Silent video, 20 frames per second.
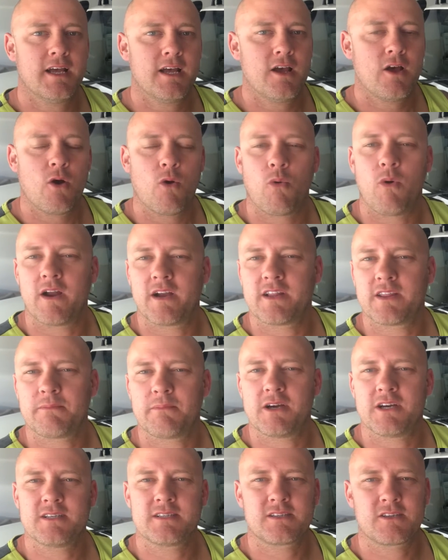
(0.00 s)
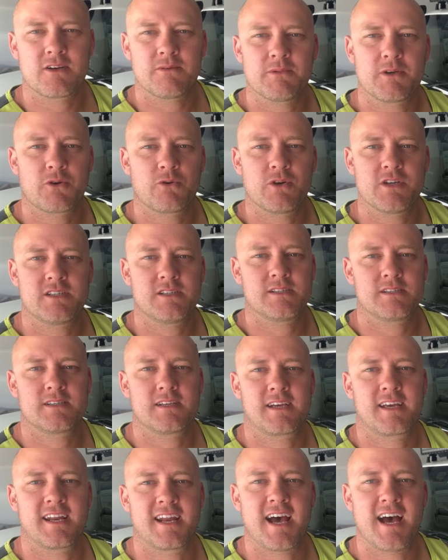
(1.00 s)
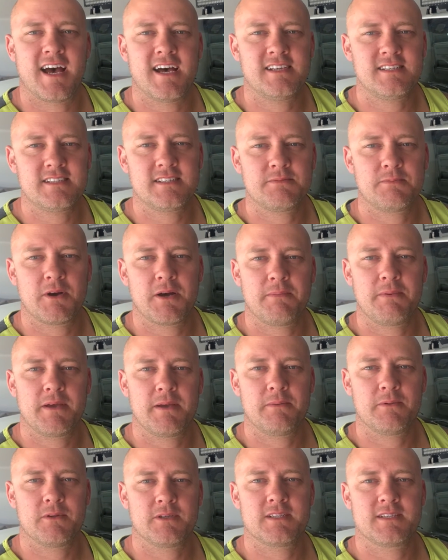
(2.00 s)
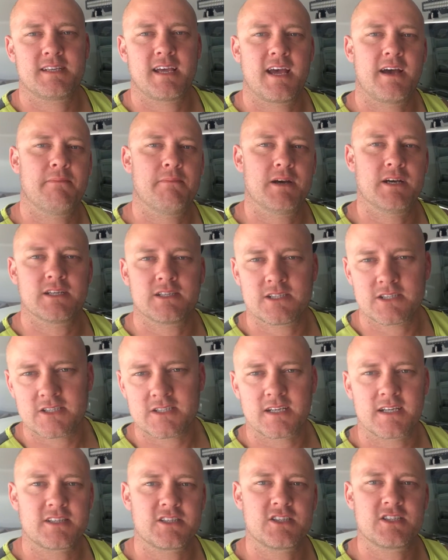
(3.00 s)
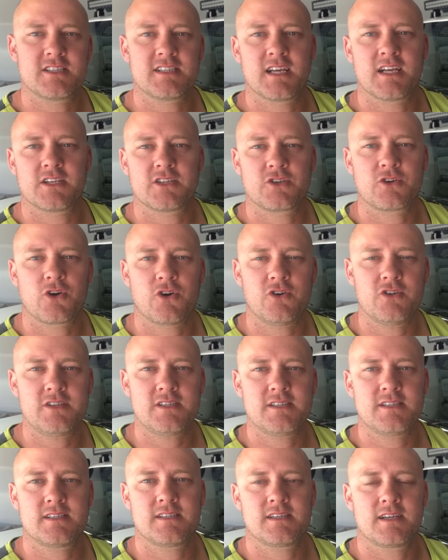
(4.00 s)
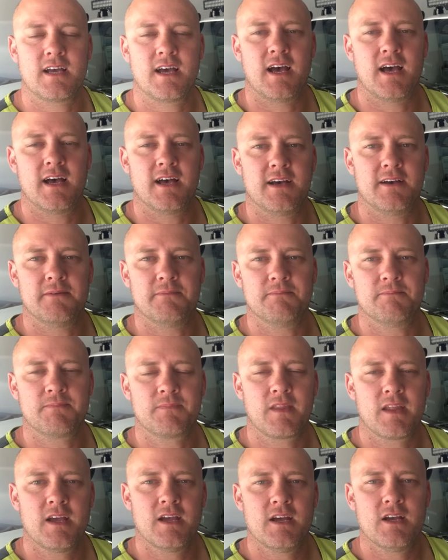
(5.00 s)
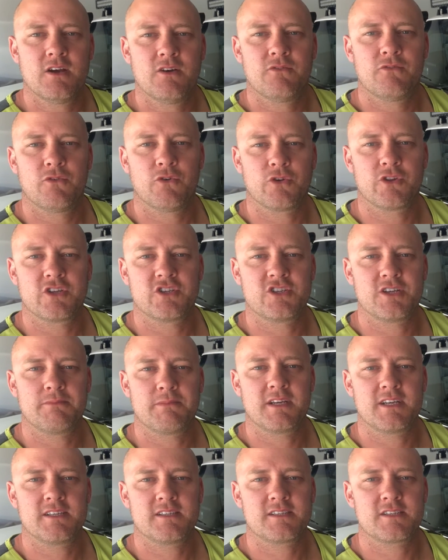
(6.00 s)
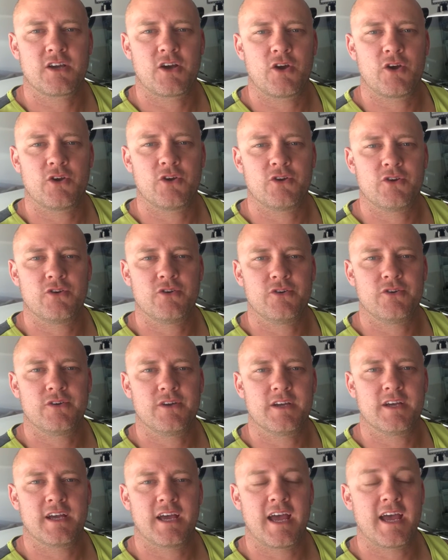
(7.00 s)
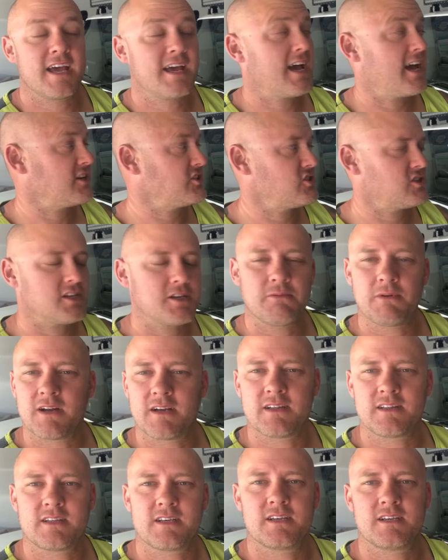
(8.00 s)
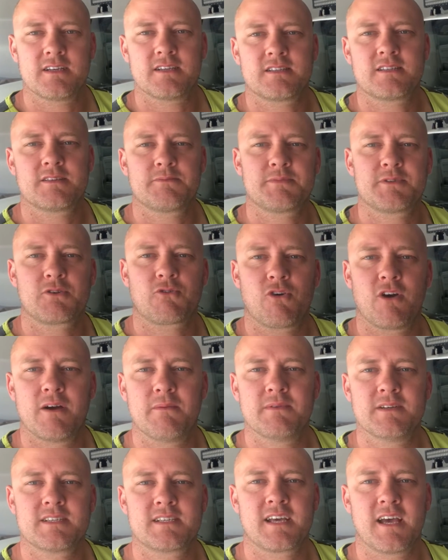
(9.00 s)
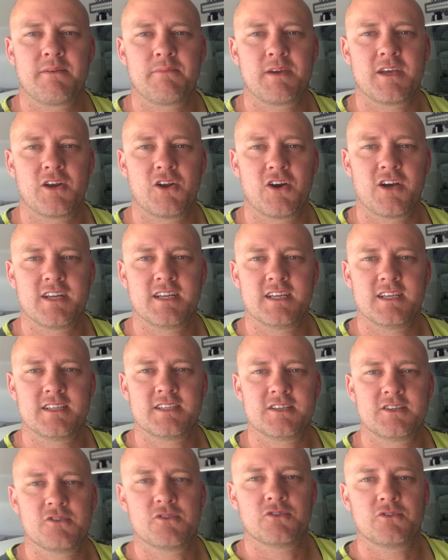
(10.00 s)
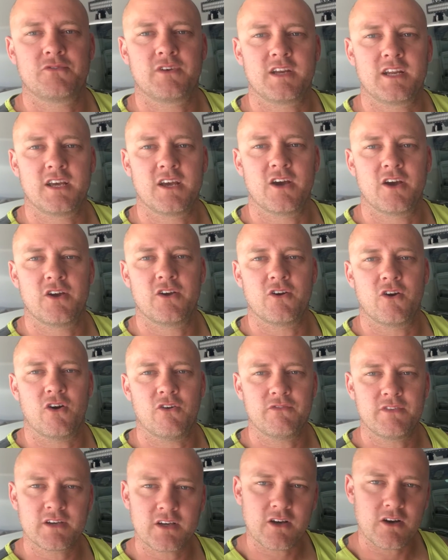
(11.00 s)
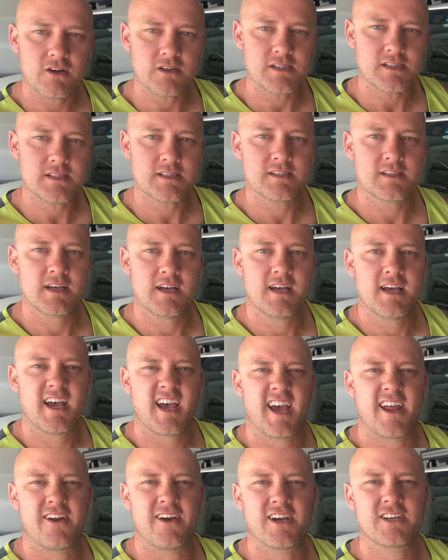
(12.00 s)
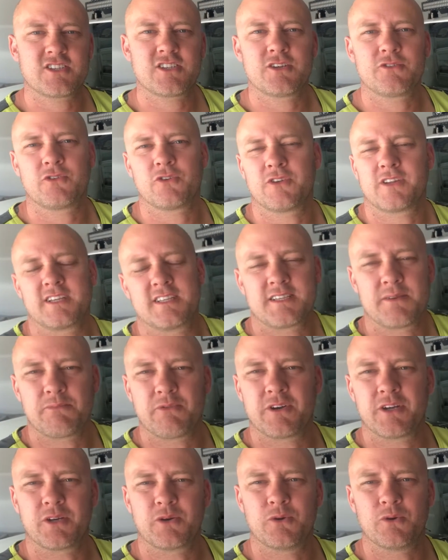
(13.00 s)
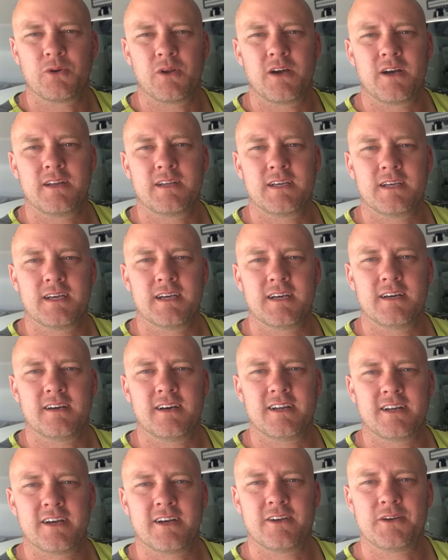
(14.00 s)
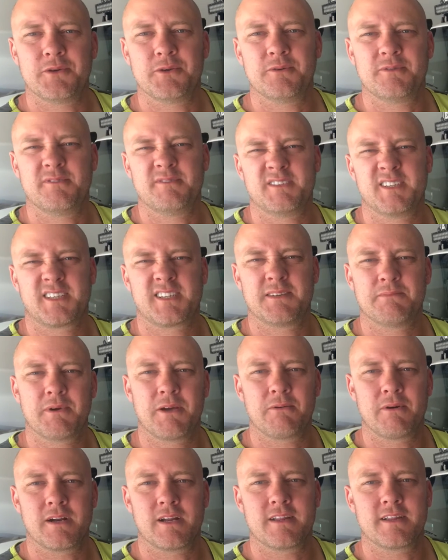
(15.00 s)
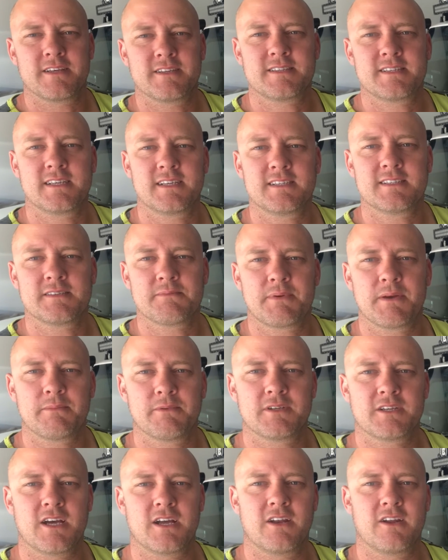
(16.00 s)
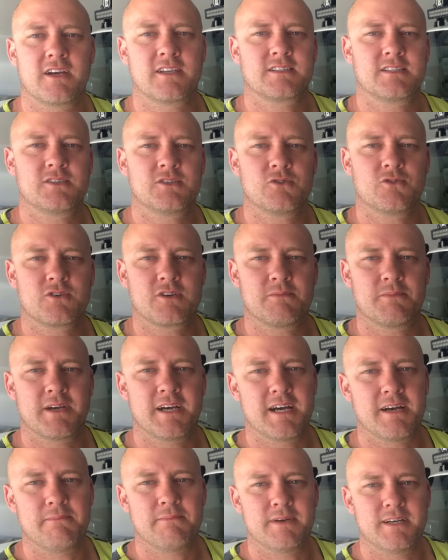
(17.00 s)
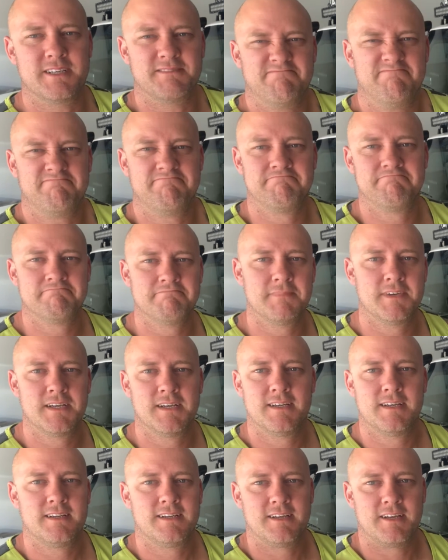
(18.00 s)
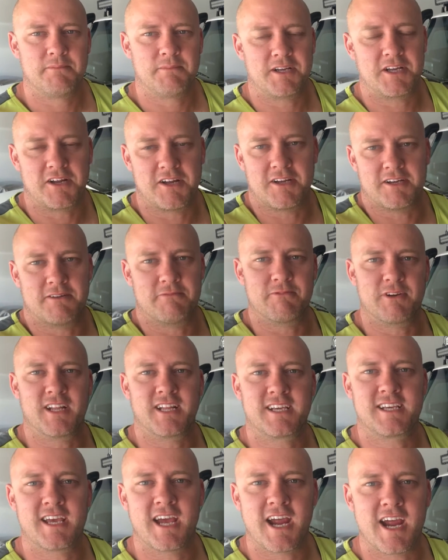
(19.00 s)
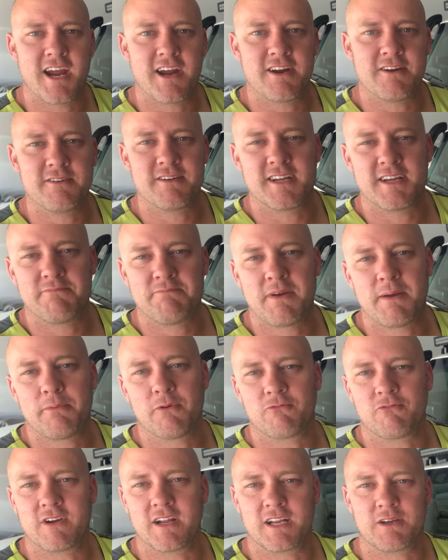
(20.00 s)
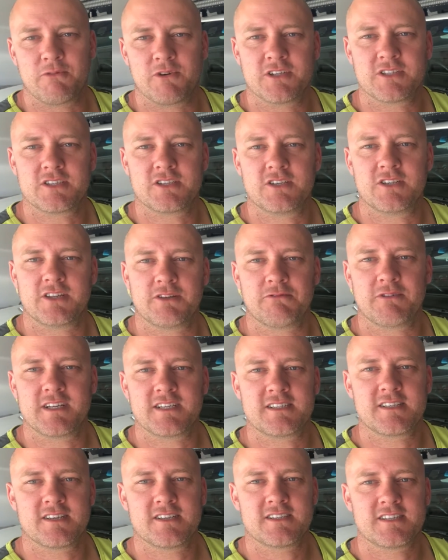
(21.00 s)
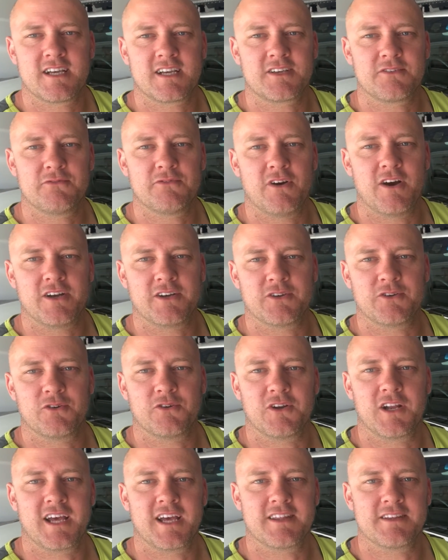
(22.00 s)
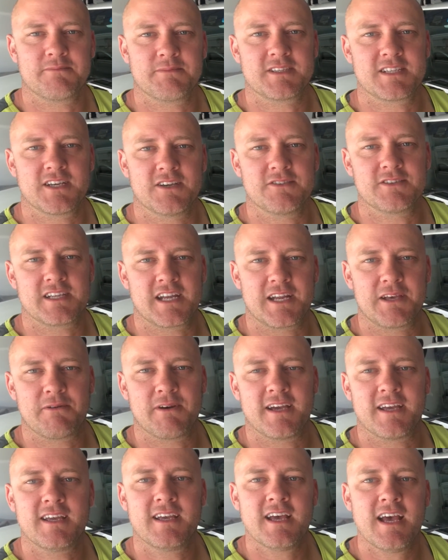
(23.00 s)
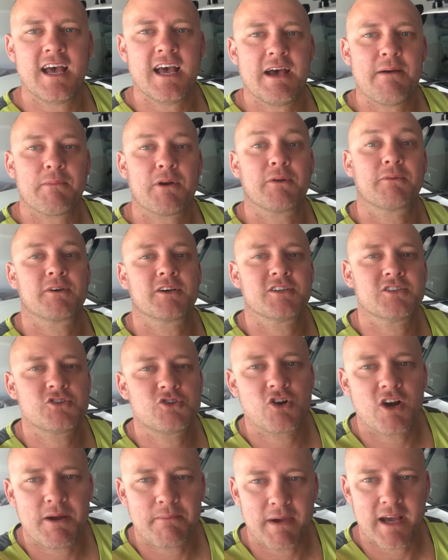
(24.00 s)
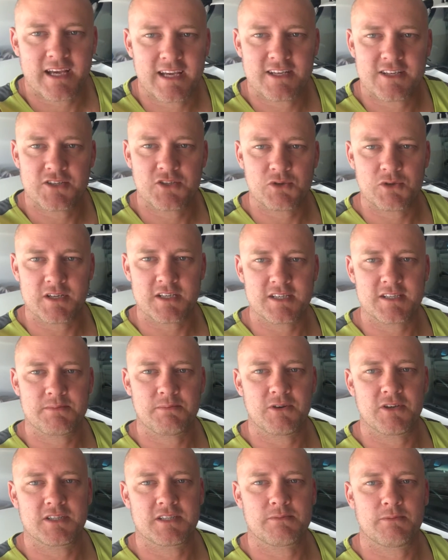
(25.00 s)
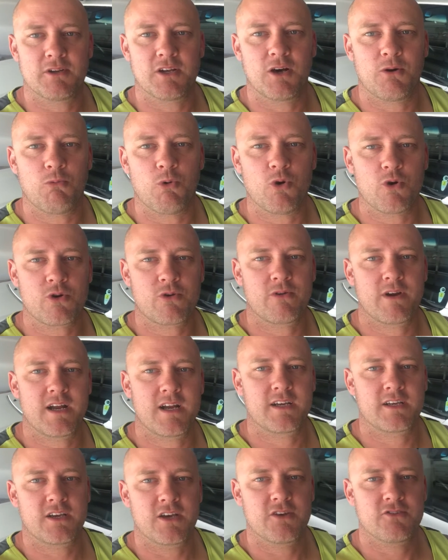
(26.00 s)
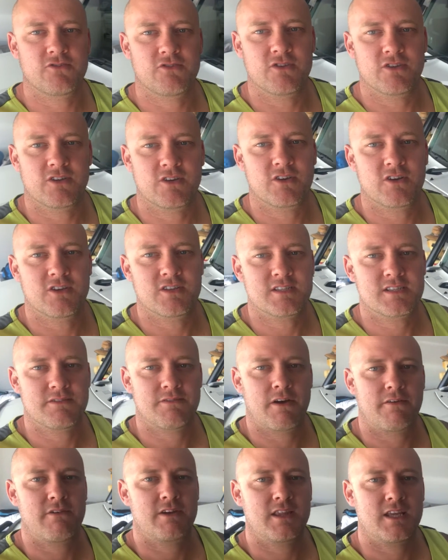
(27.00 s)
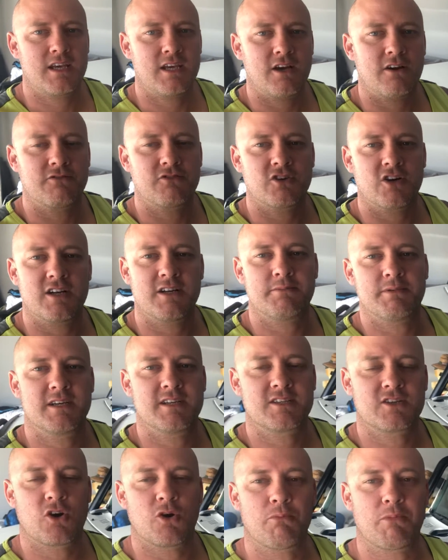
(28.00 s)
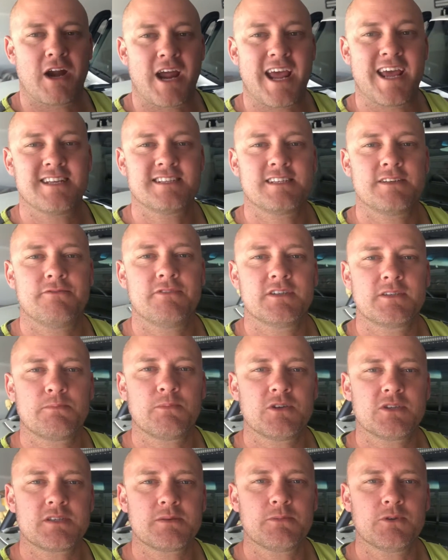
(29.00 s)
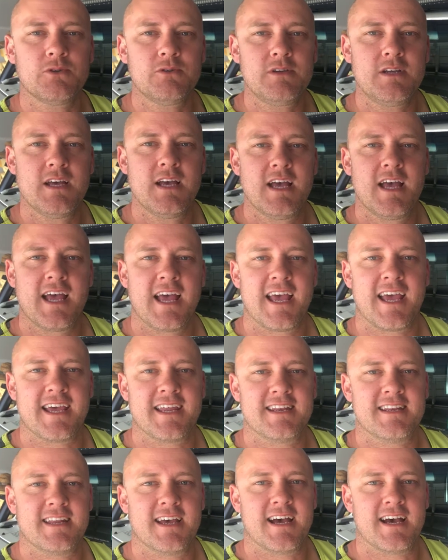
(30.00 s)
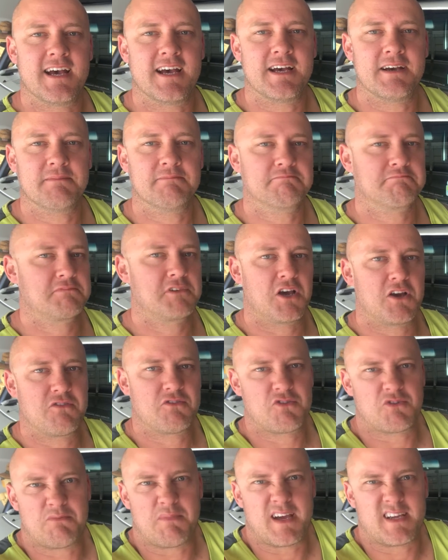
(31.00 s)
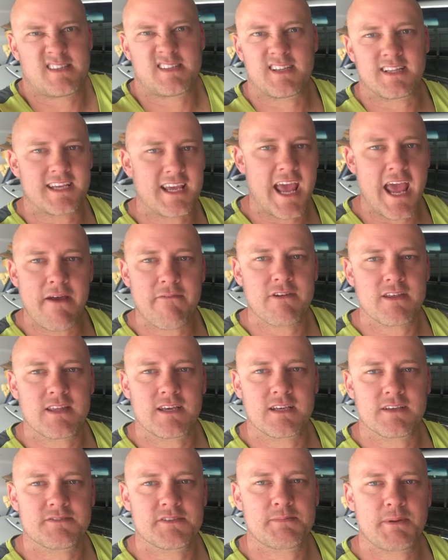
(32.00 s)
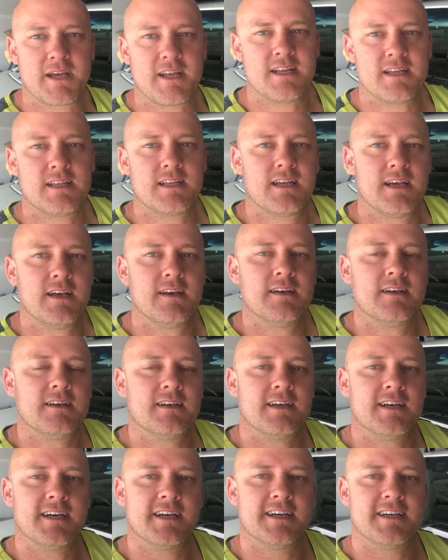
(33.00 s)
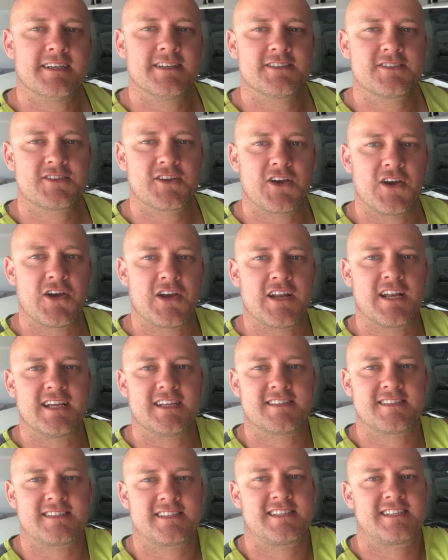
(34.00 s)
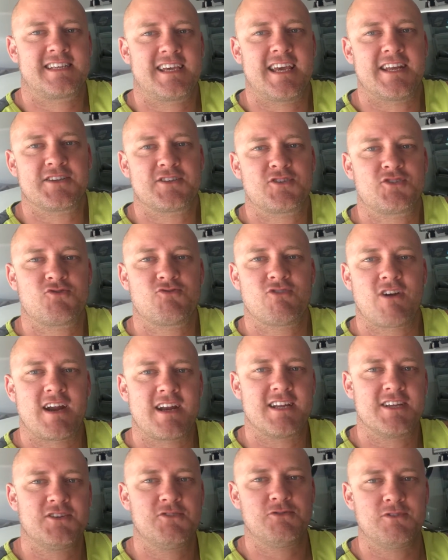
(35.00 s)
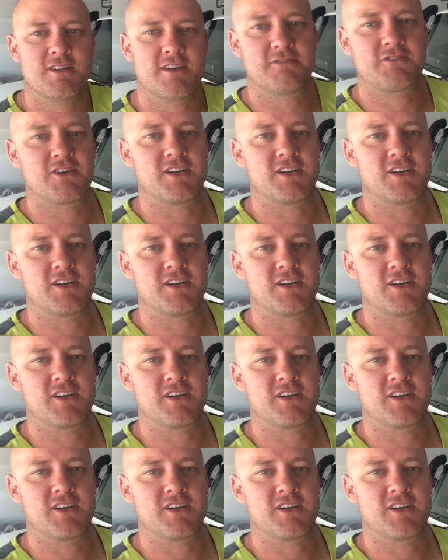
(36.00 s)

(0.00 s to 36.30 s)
One of the most common questions I get asked by people is how much such and such costs for the Jimny. So actually one of the subscribers gave me an idea to do a video of the costs, and I actually thought that's a pretty cool idea. I know it can be one of those things that people don't like to talk about, but I mean, I don't really care, and if people really want to do the research, they can find it all out themselves anyway. But I'm going to try and make it as quick as possible. I'll walk around and go through the costs of everything. I've tried to be as comprehensive as possible and go through basically everything I've spent. So let's get straight into it. I've got a